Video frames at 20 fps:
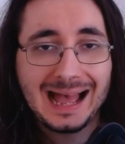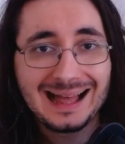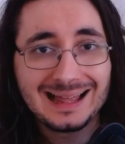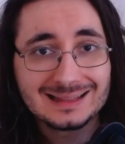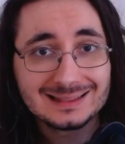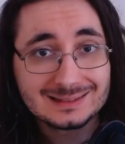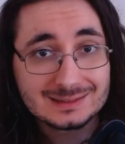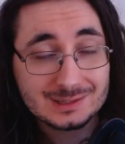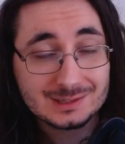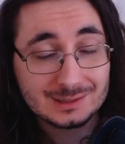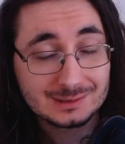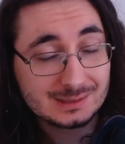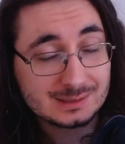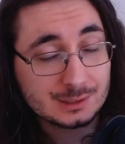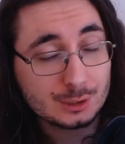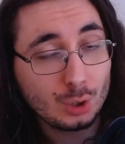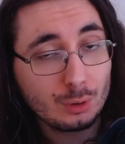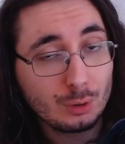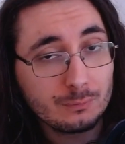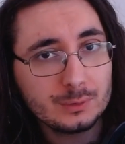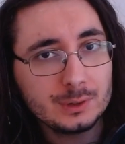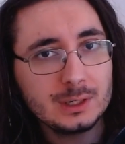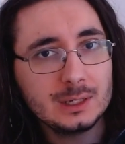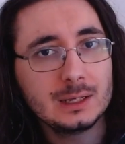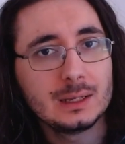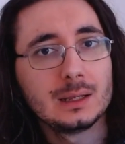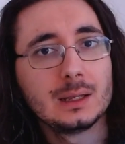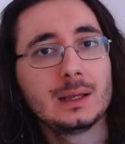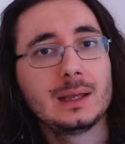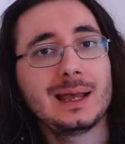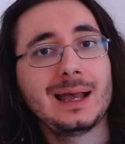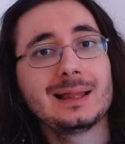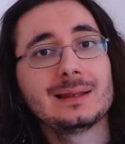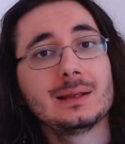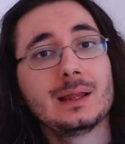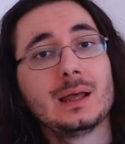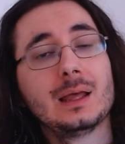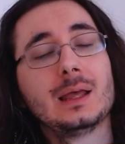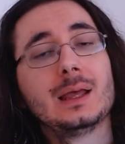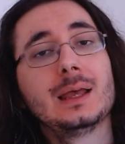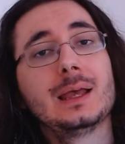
and discovery and